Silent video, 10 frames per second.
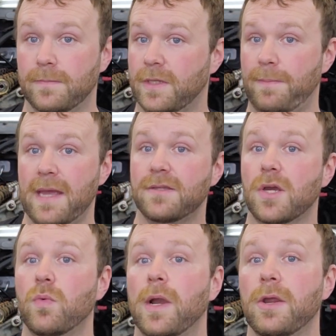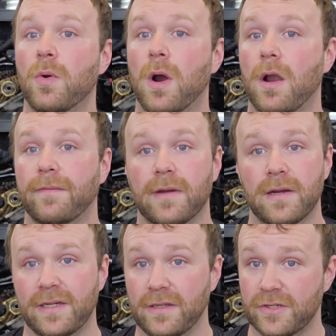Depends on where you are. If you're
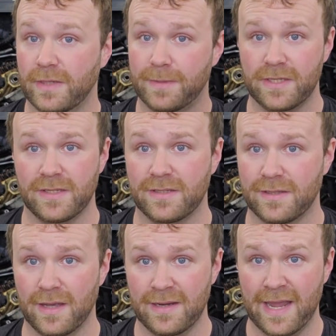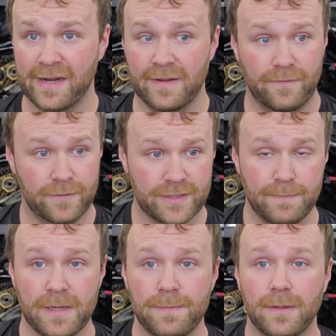at a dealership, this is a negative for
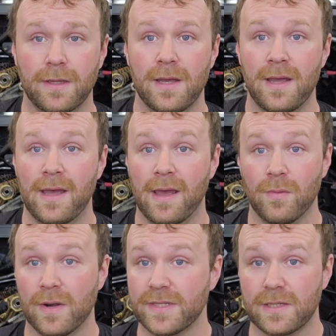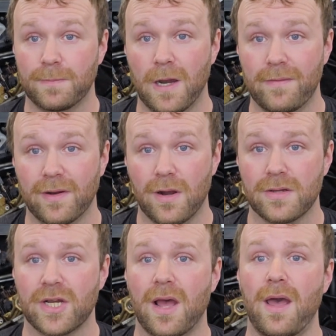some people. When I was at the private
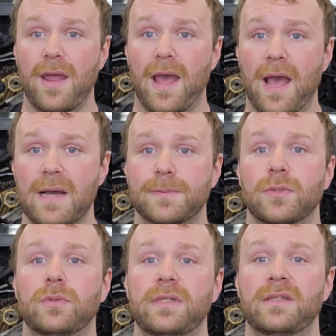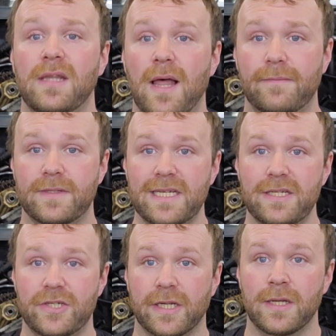garage, I absolutely love
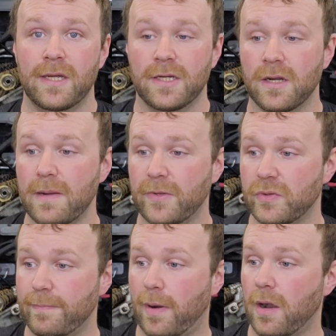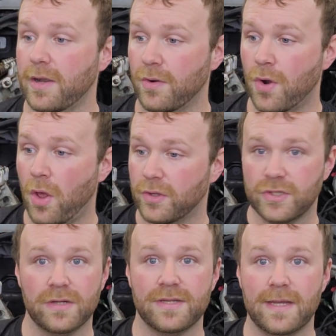teaching. You're able to impart your
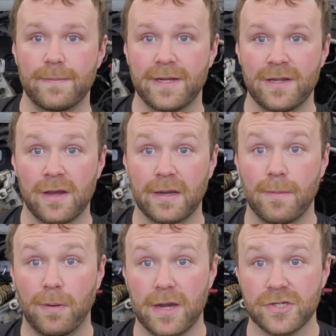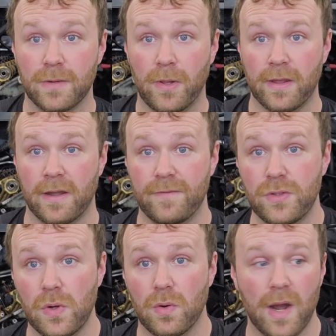knowledge onto somebody young and impressionable, and if you
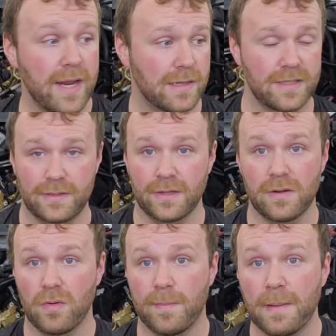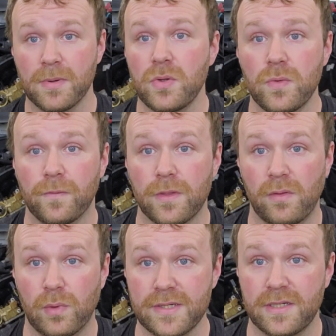do it right, they're going to remember you for
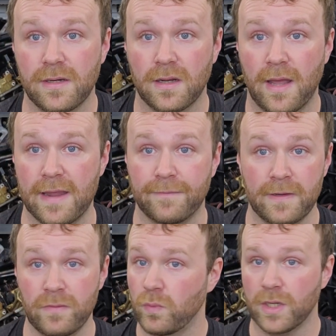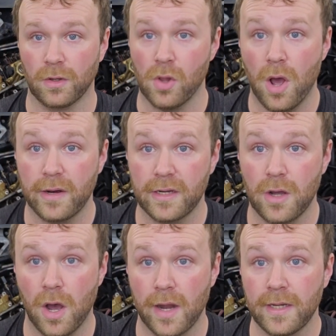the rest of your life. Even when you're long and
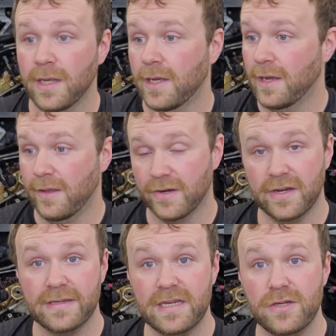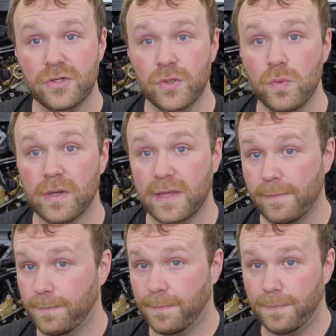gone, they're going to teach you what
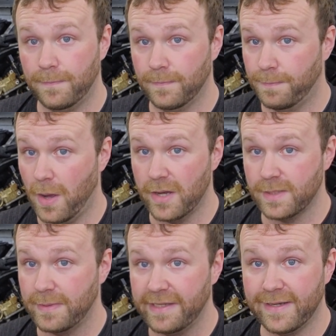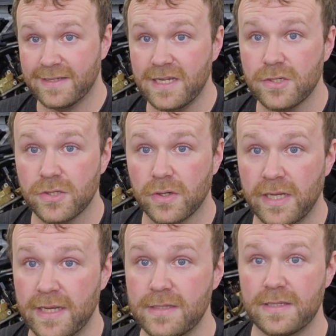they possibly could teach their
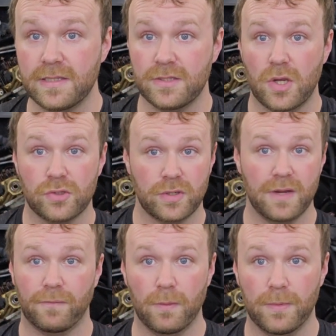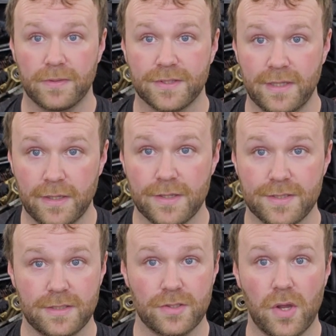kids. This is all transferable
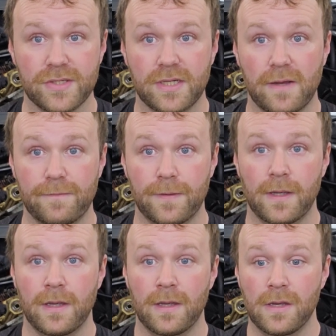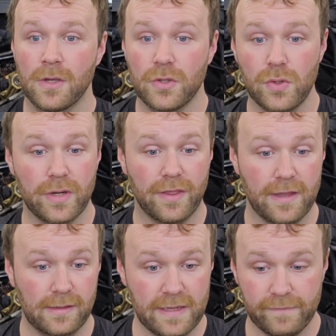skills. This is all stuff you can
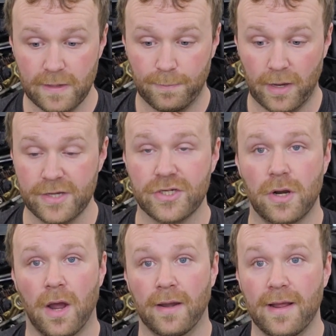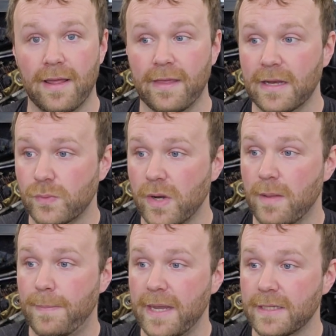leave an impression on. And I think that's one of
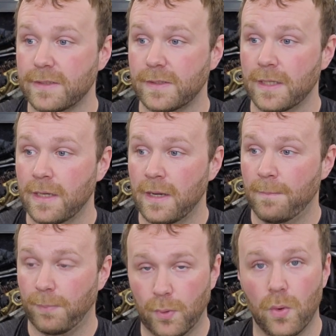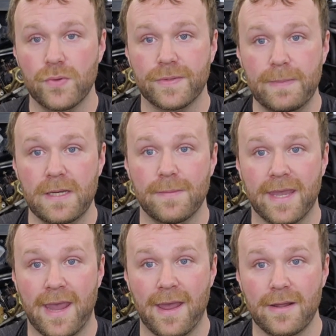the biggest pros of being a
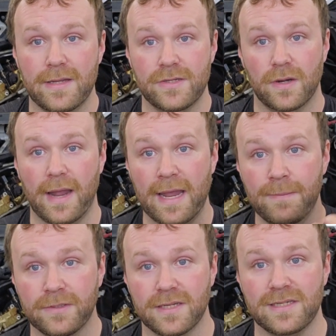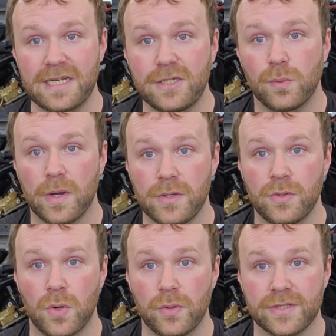mechanic, is you're able to teach what
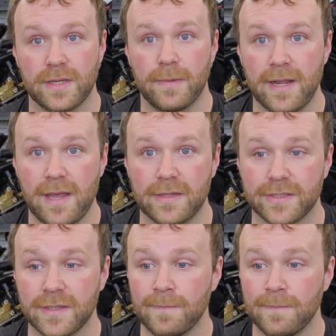you know to somebody else.